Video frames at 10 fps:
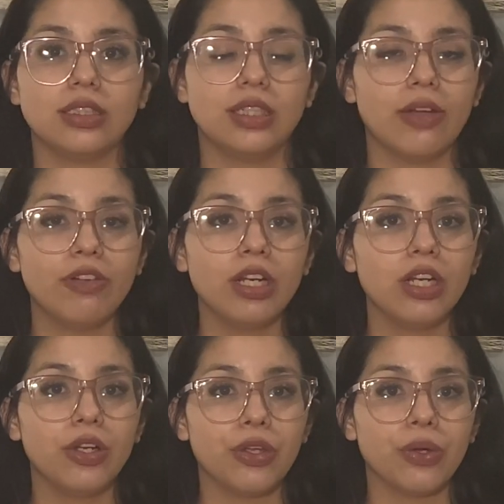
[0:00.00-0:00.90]
definitely
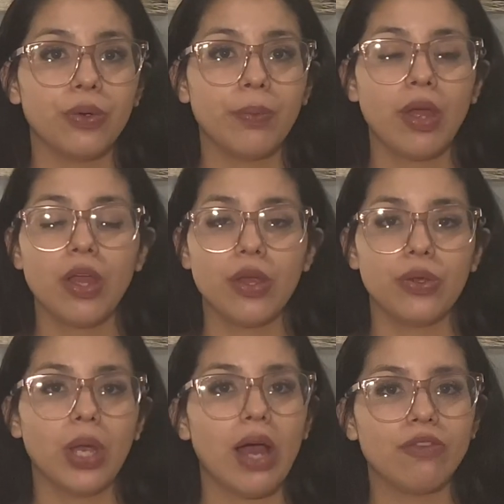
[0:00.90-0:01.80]
on you.
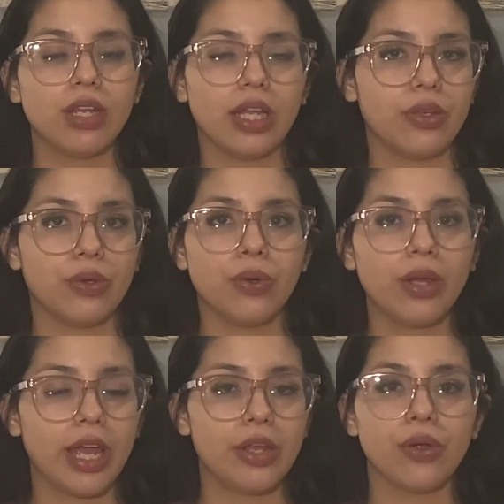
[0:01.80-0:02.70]
You have, you're
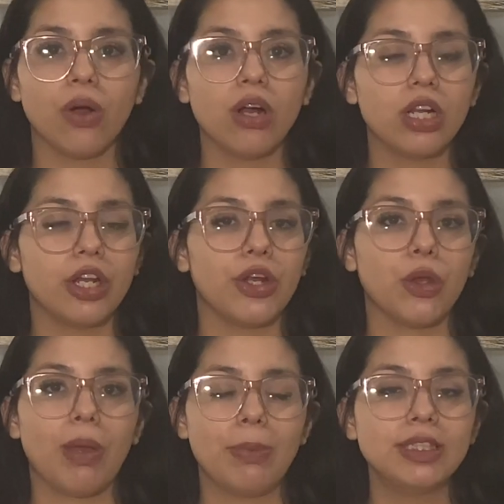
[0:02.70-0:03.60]
okay, you're all clear, your
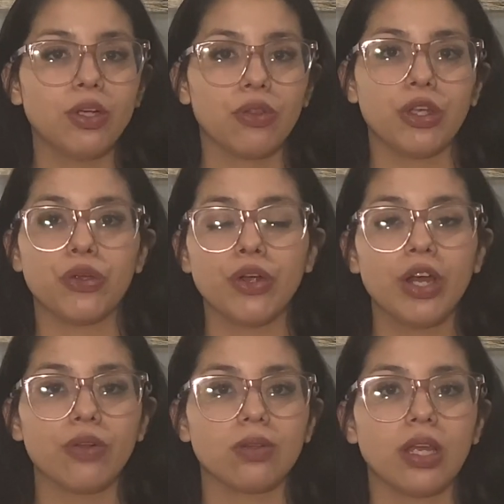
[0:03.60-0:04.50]
baby's healthy, you're
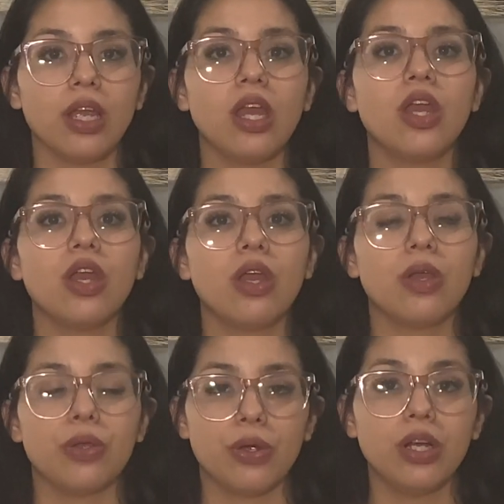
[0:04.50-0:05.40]
healthy,
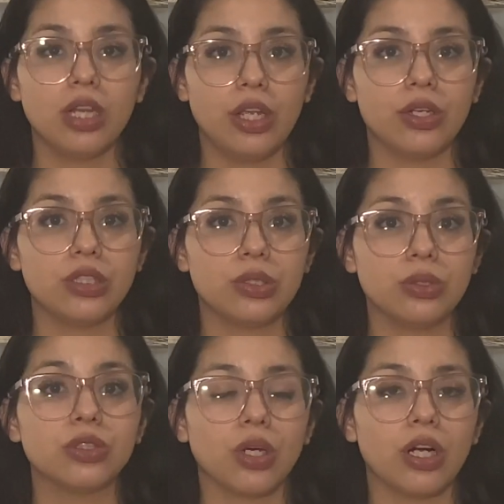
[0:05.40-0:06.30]
you're clear to
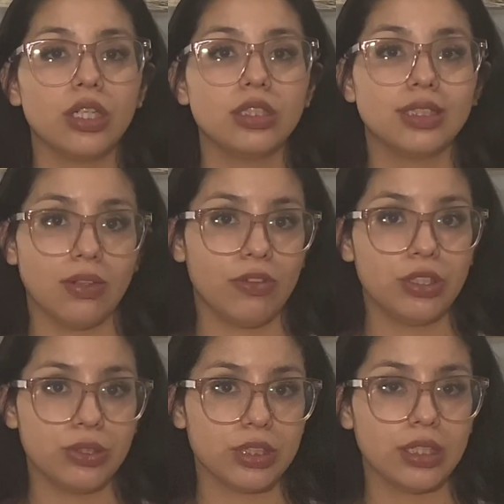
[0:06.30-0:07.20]
start
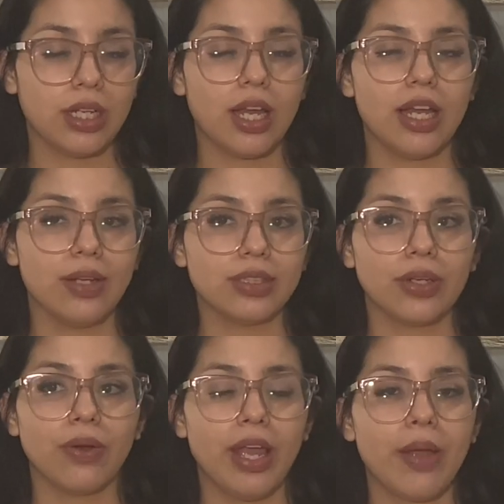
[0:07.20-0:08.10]
self-inducing. And I was like,
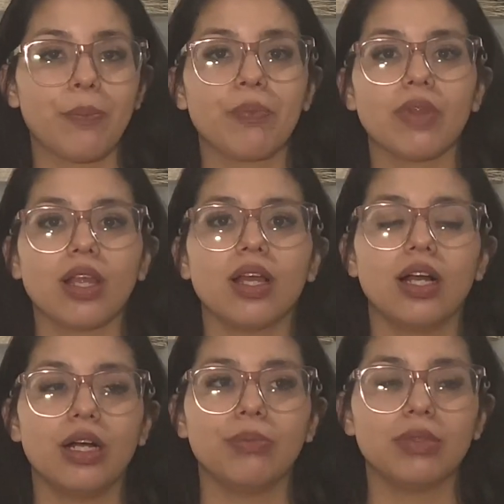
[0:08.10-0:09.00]
okay,
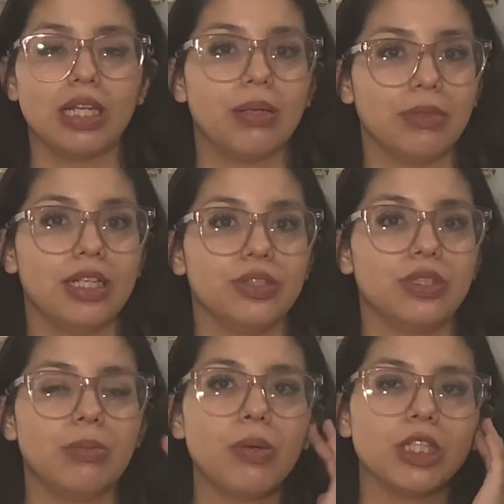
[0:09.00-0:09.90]
then I'm gonna do
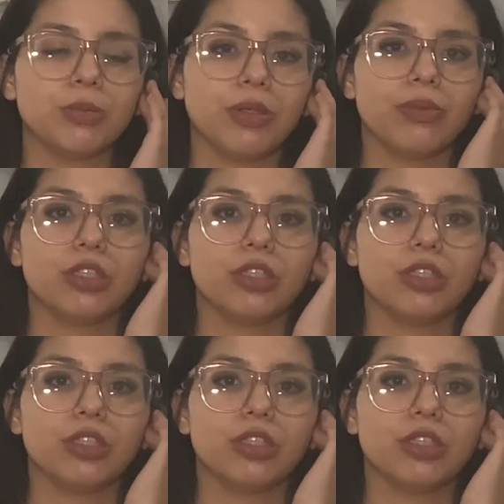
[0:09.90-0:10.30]
the midwife brew.